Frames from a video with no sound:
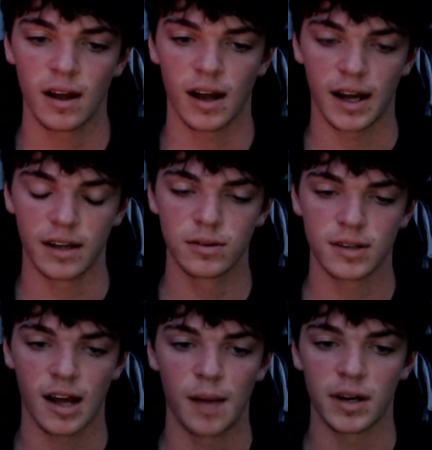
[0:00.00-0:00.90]

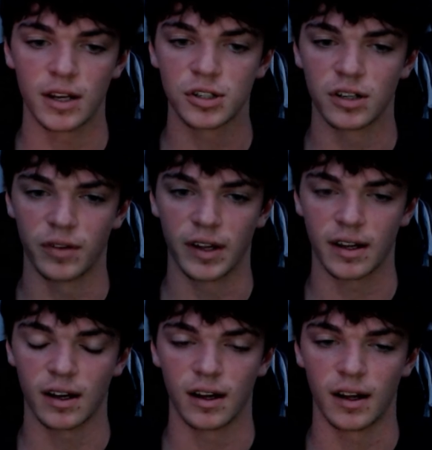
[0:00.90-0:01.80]
a combination of
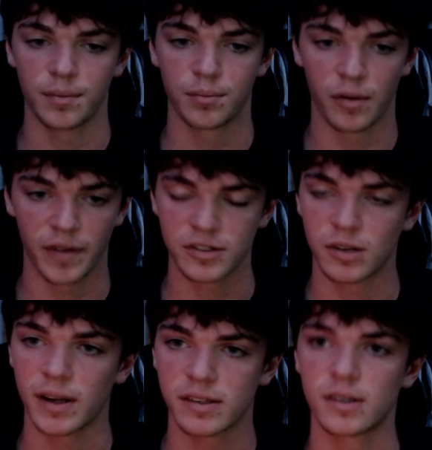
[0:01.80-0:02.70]
like Professor
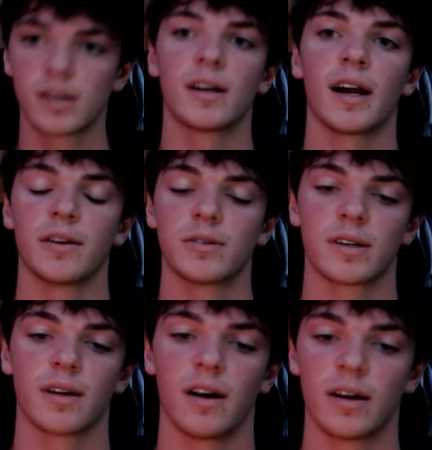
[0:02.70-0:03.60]
Messer. I use
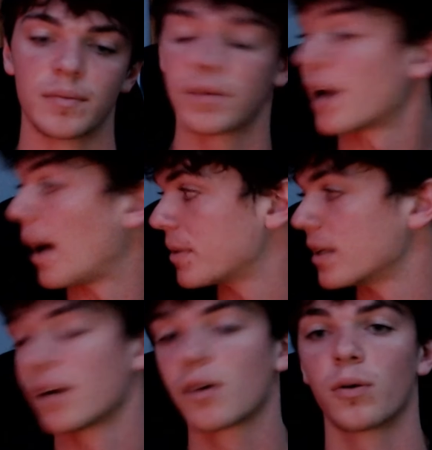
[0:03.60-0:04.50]
the
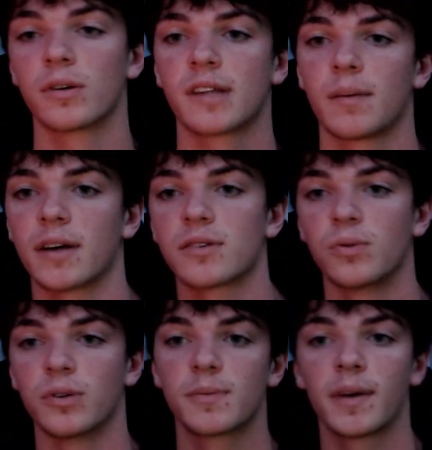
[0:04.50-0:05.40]
CompTIA course that my
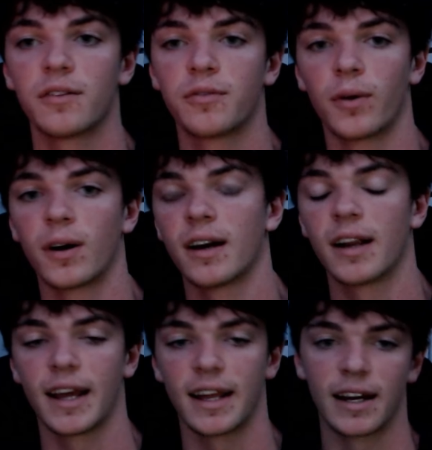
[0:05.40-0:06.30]
school has paid for,
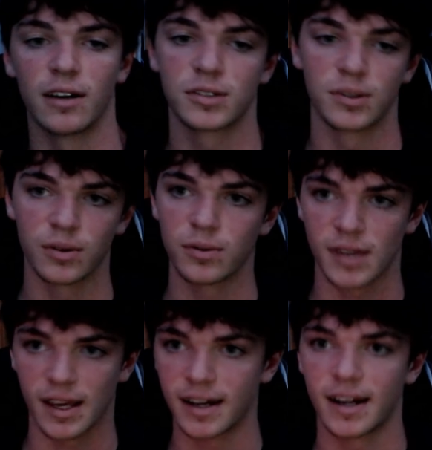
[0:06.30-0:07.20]
and I also use
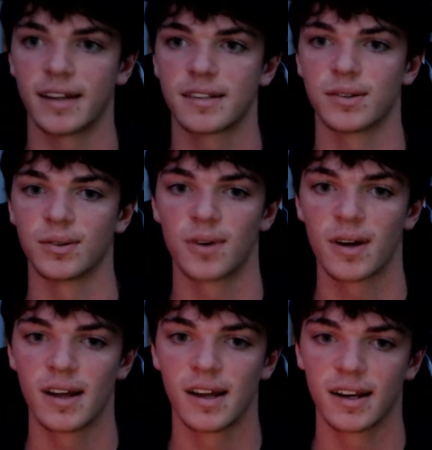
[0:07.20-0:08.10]
AI to
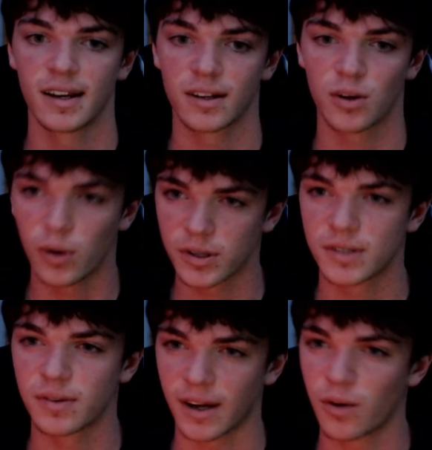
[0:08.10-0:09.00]

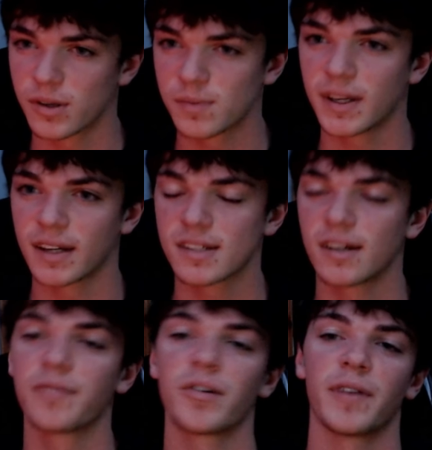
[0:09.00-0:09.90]
quiz me on
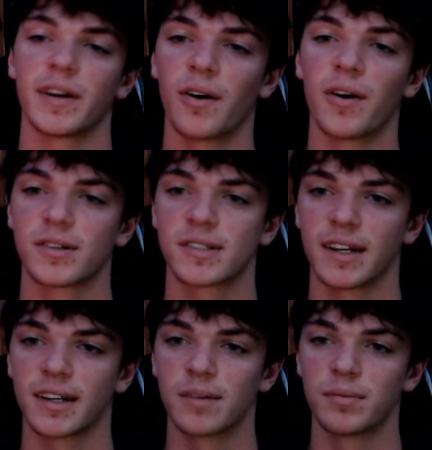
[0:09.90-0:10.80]
stuff, and if I don't
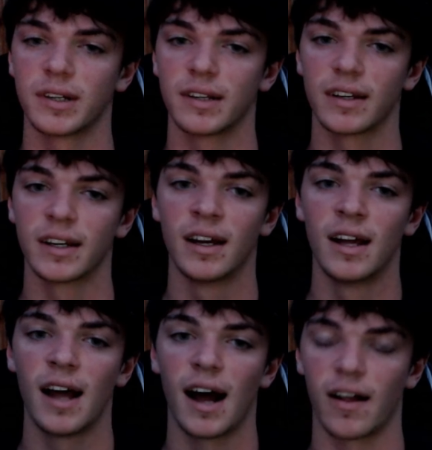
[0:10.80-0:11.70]
understand it completely,
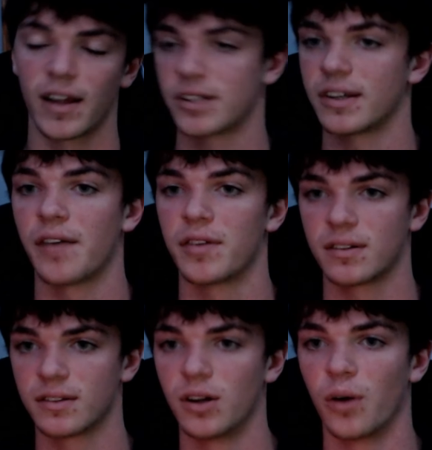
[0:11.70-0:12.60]
I'll actually have it
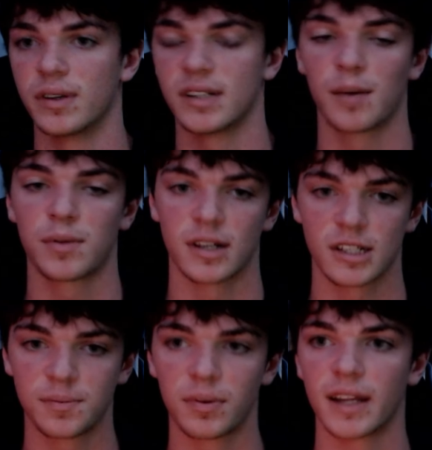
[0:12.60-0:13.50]
go in depth and
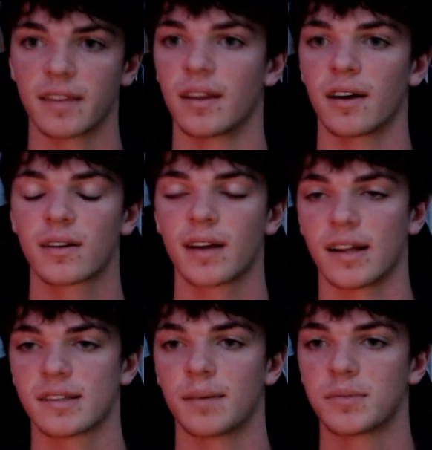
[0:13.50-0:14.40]
explain the
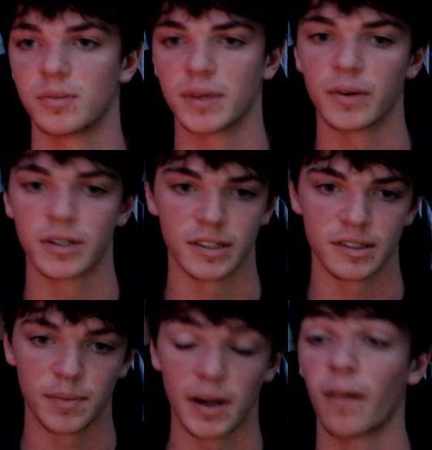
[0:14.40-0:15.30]
concept to me, which
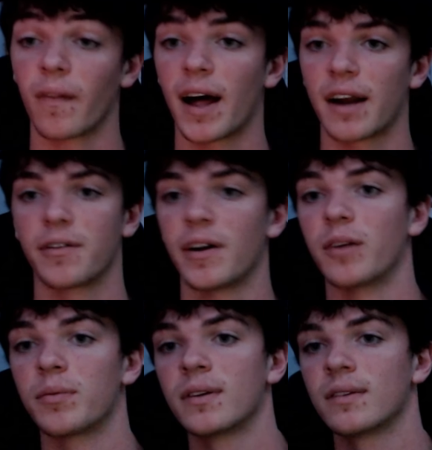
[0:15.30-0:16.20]
has been a lot of
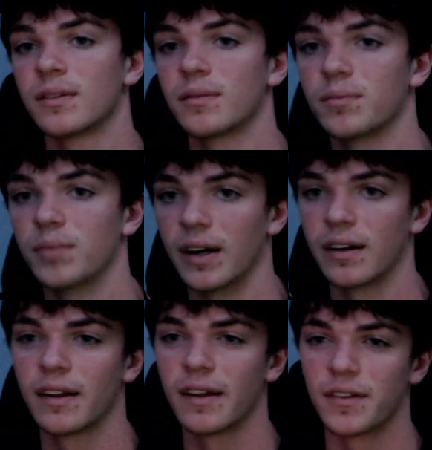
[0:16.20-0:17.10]
help.
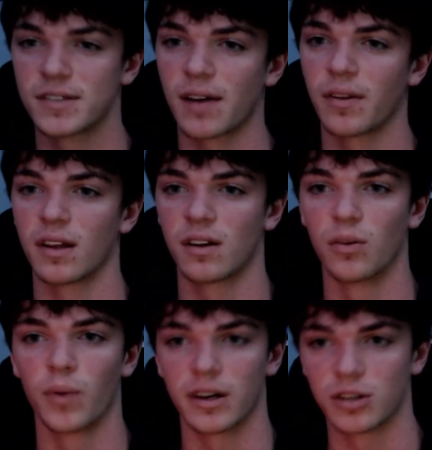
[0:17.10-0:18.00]
But there's not really a
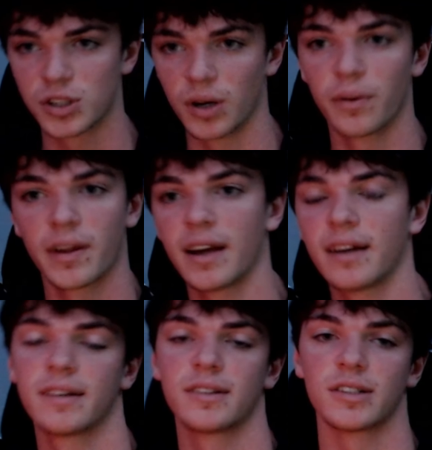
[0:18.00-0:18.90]
good way to show
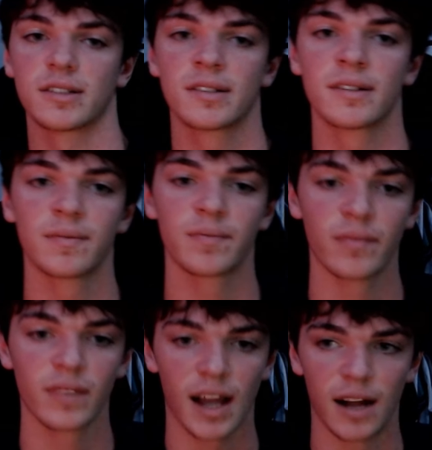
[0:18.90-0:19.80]
that. It's just
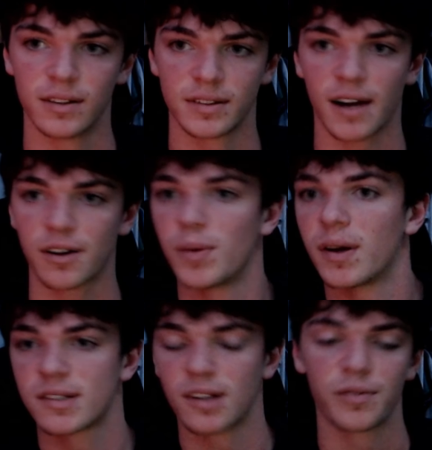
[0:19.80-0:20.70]
I'll
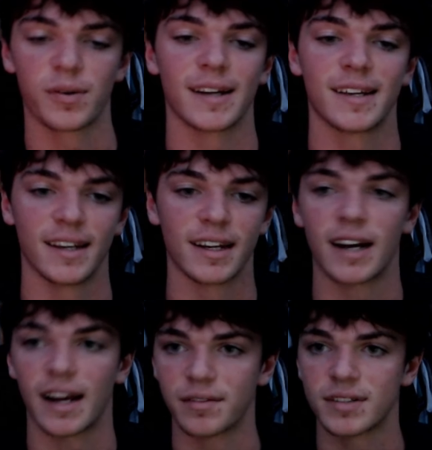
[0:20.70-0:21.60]
document stuff when I can and
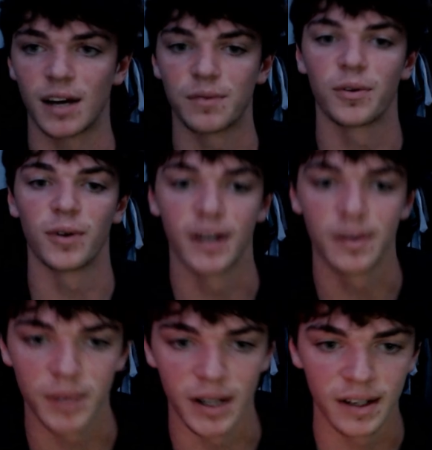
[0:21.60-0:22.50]
I have time for
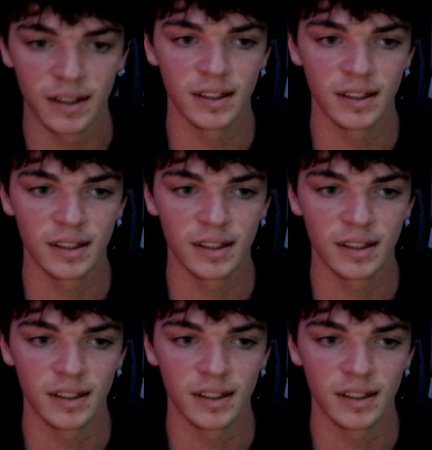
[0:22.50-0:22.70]
it, but